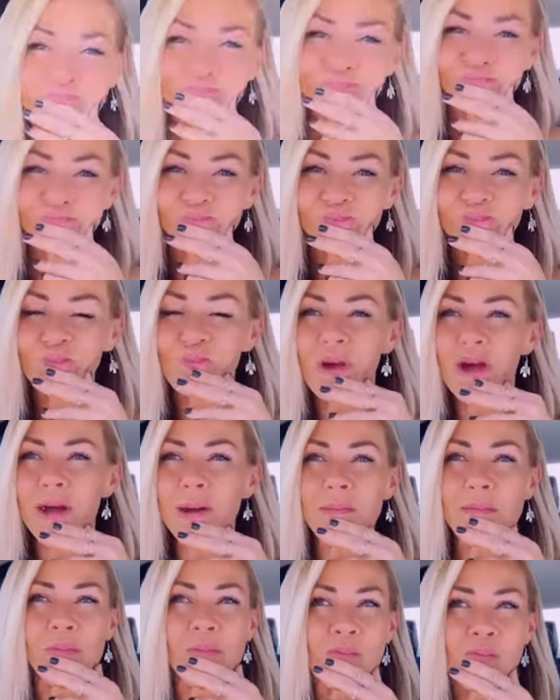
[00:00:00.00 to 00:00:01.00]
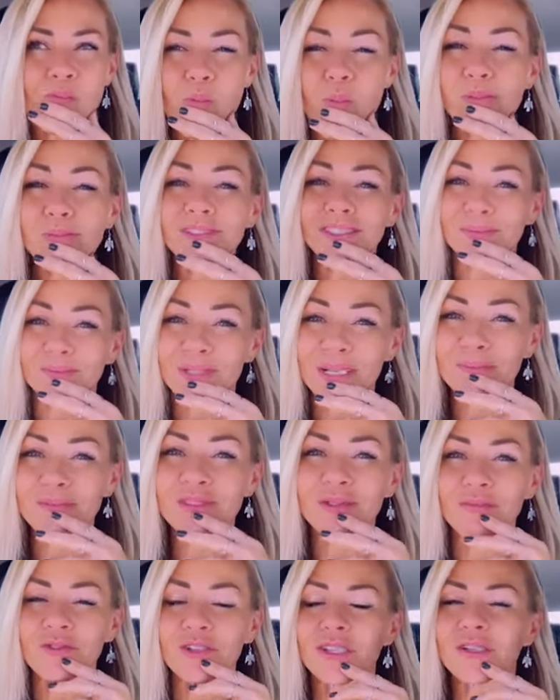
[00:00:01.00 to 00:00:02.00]
You're like,
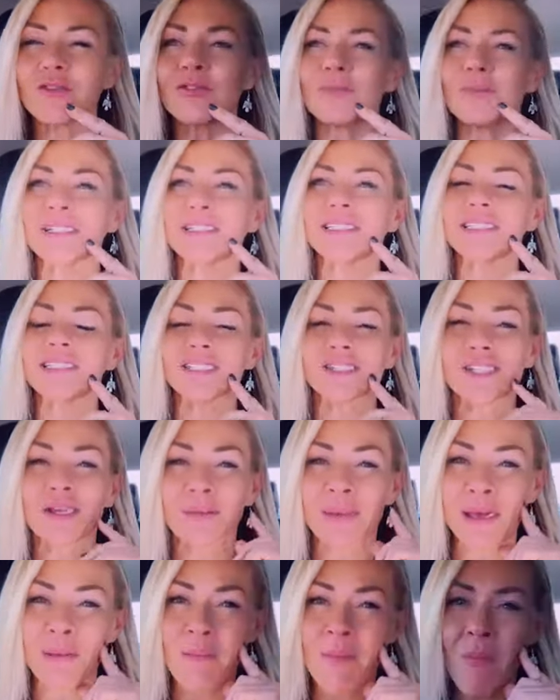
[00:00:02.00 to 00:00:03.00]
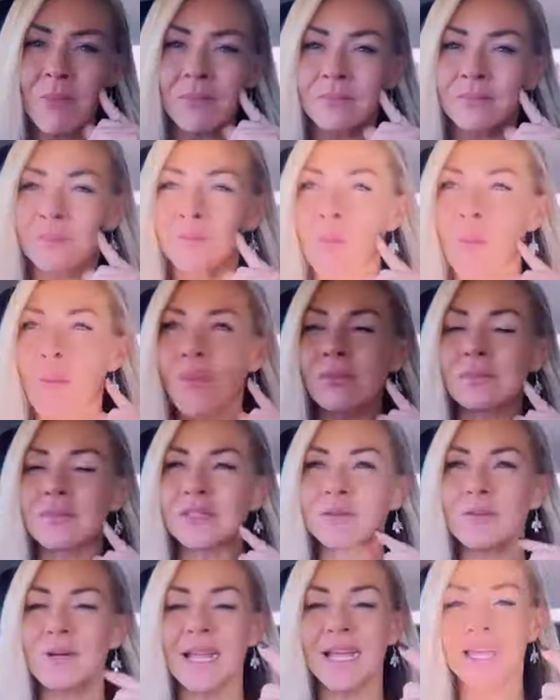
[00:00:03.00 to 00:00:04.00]
oh, you always have someone on your team,
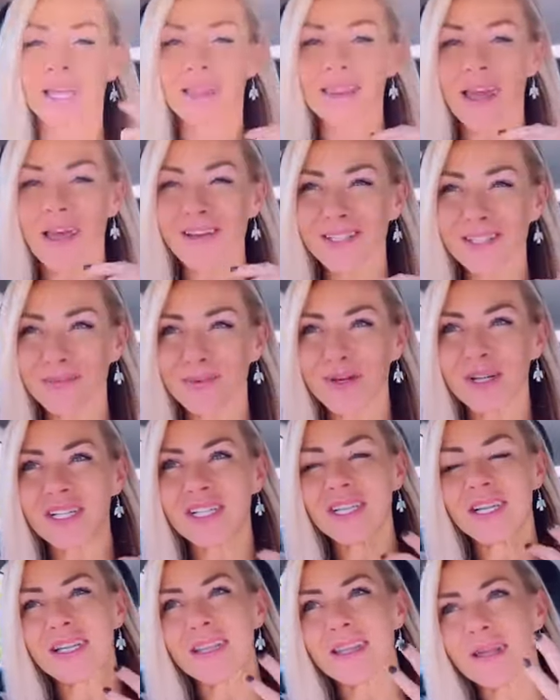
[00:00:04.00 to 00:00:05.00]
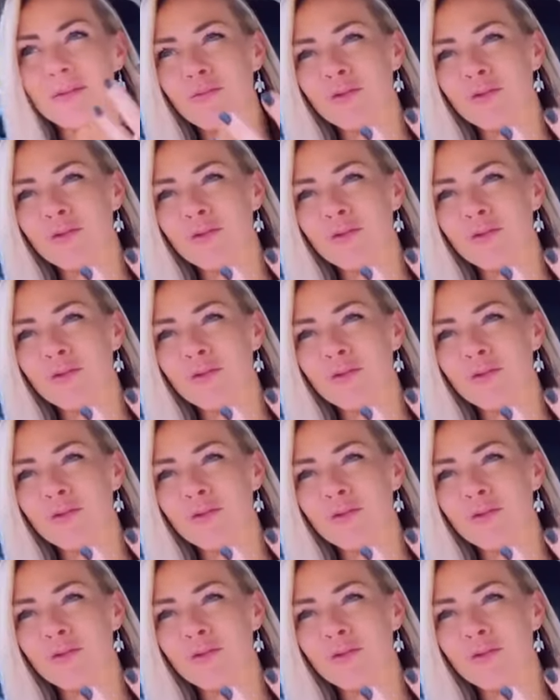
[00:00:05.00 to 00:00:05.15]
and that's you, you know?